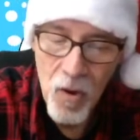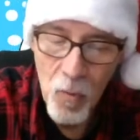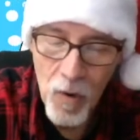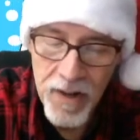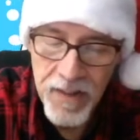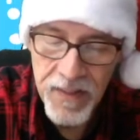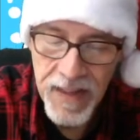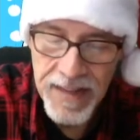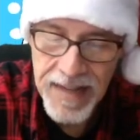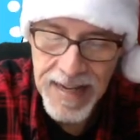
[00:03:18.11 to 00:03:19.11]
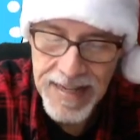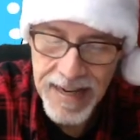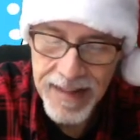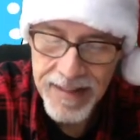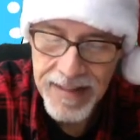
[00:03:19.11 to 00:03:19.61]
one of the things I did
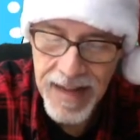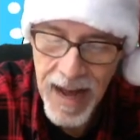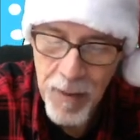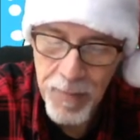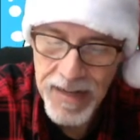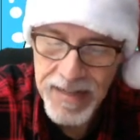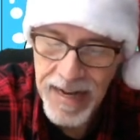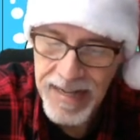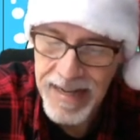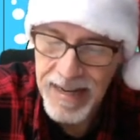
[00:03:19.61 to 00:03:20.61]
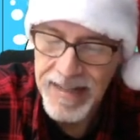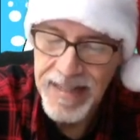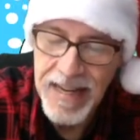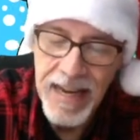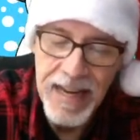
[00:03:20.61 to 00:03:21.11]
at the top is I did a
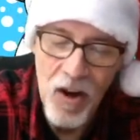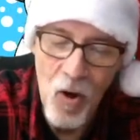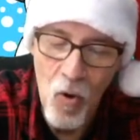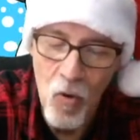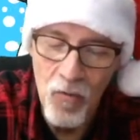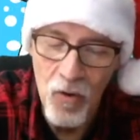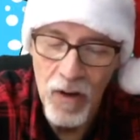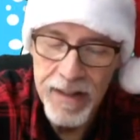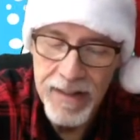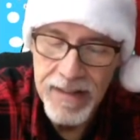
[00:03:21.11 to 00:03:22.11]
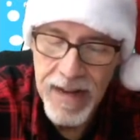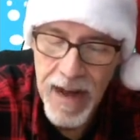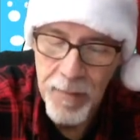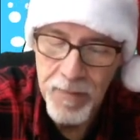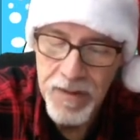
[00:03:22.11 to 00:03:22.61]
skinny oval at the
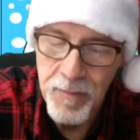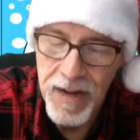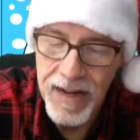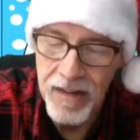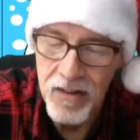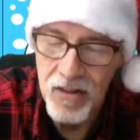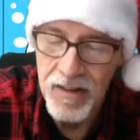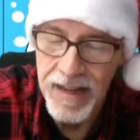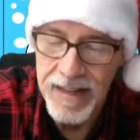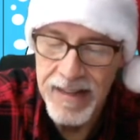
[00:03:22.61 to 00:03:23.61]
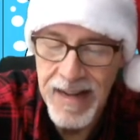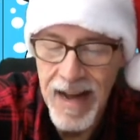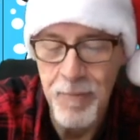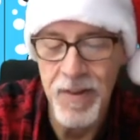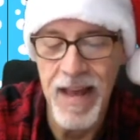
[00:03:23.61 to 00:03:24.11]
top to make it look like the
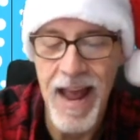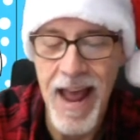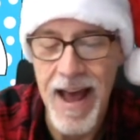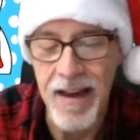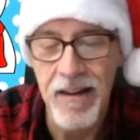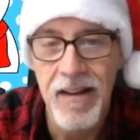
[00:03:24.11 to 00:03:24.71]
top of the hat.